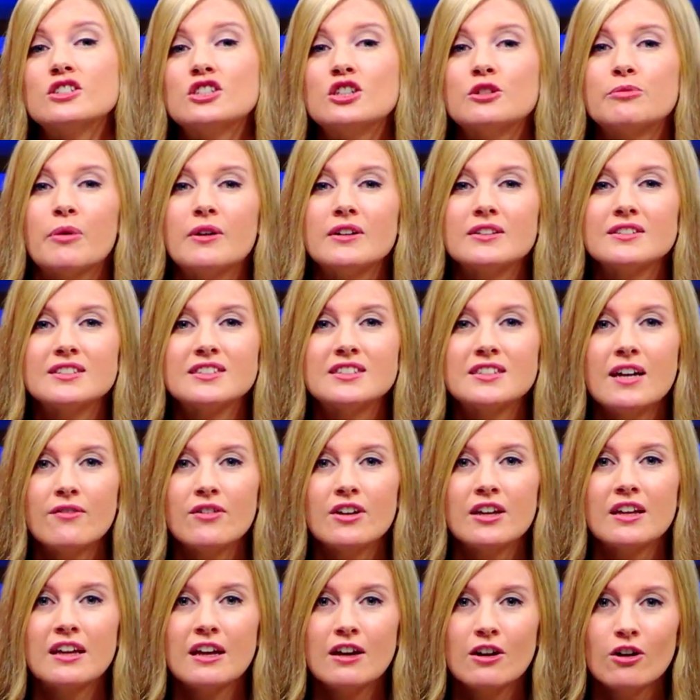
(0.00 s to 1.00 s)
two point
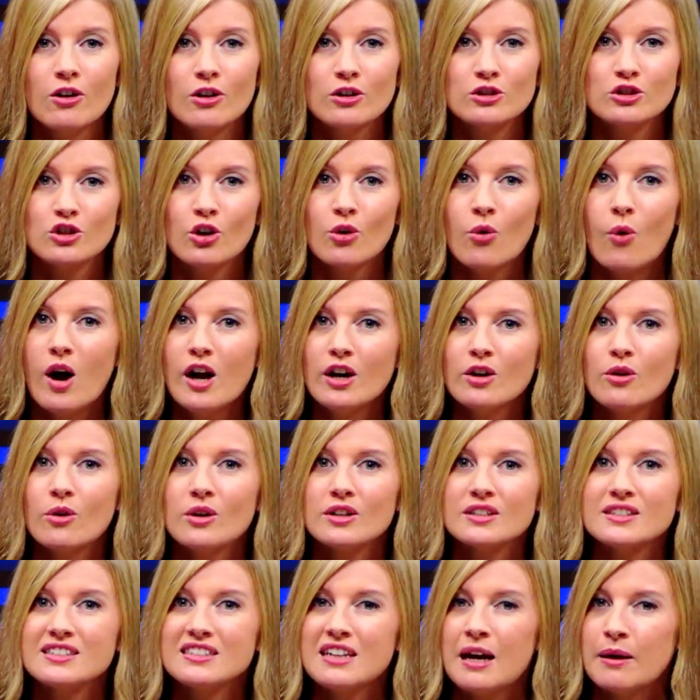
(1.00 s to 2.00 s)
seven gigahertz
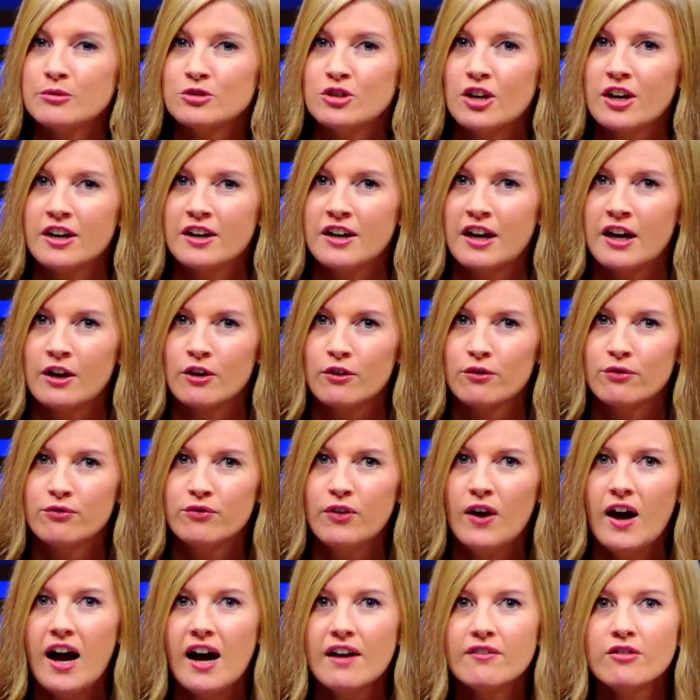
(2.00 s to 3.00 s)
quad-core Snapdragon eight oh
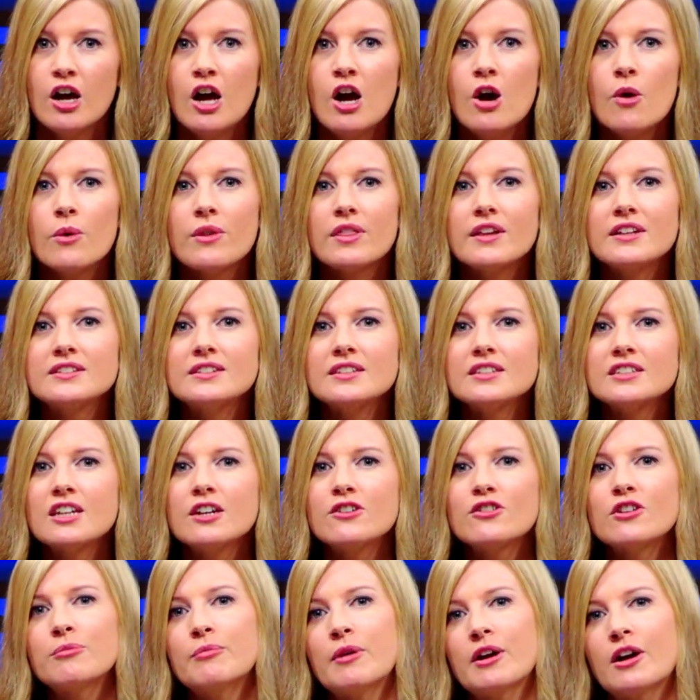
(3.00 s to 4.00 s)
five with a six
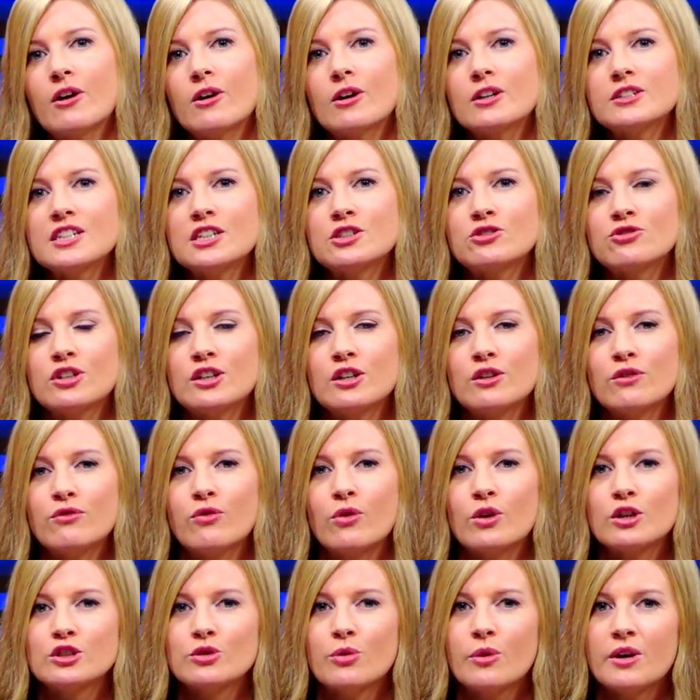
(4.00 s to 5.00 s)
hundred megahertz Adreno
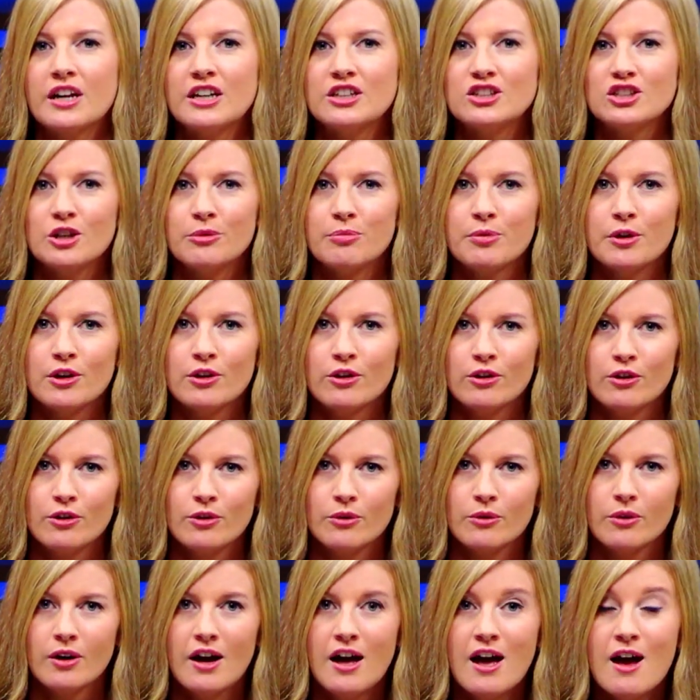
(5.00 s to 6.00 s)
four twenty G P
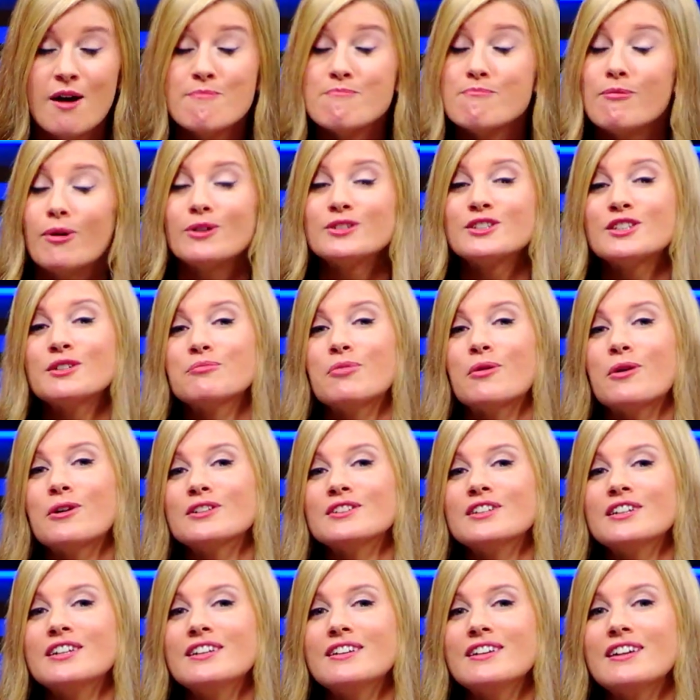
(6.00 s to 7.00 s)
U. Most
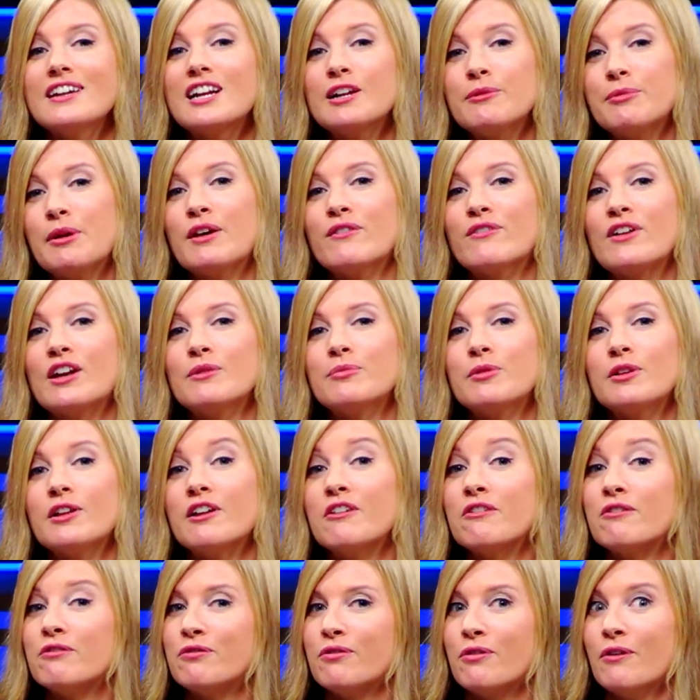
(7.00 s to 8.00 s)
importantly, it'll be available
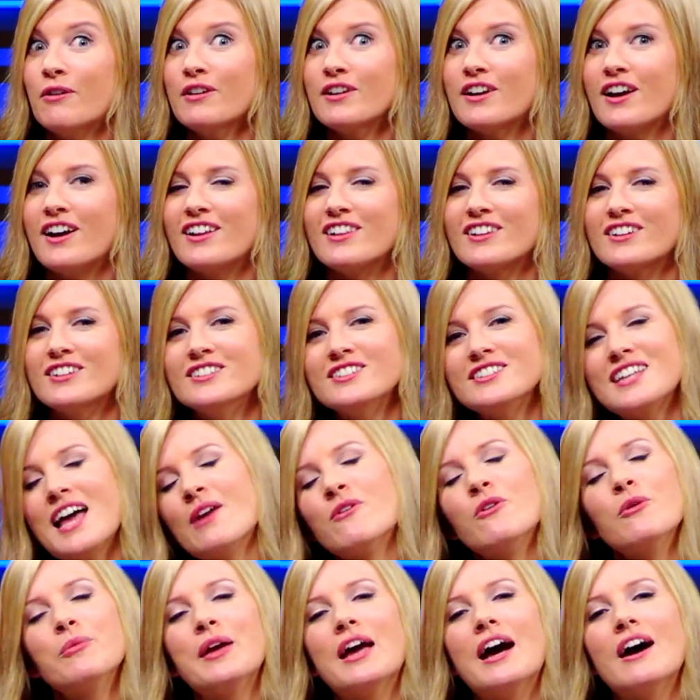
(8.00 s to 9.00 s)
in four colors and
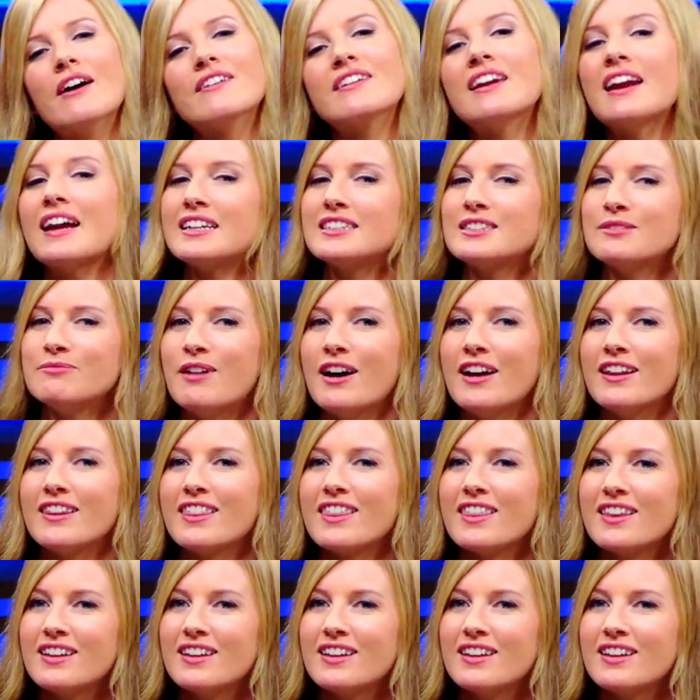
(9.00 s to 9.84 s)
will be out next month.